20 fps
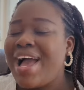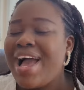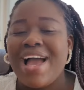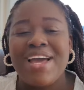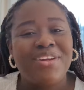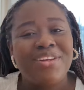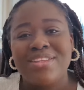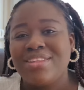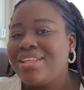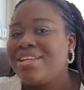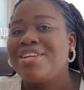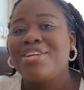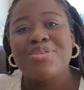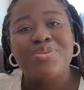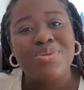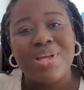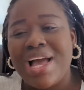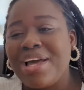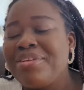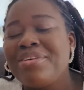I
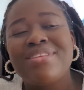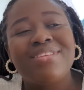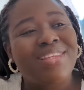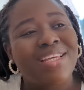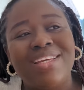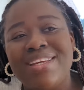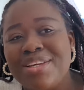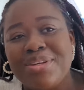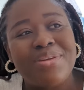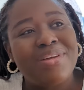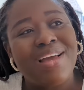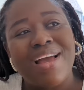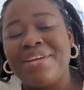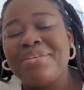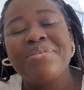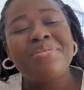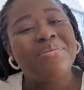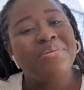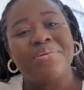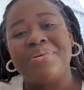
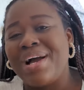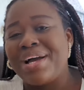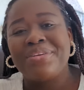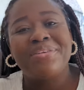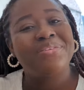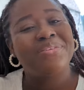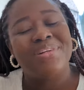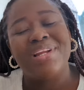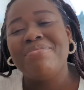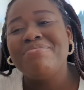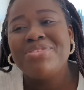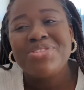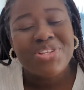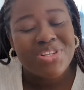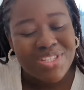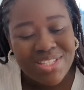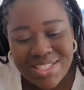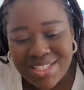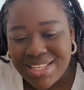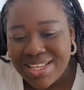don't know. Let me
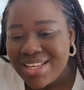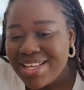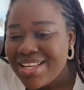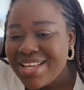just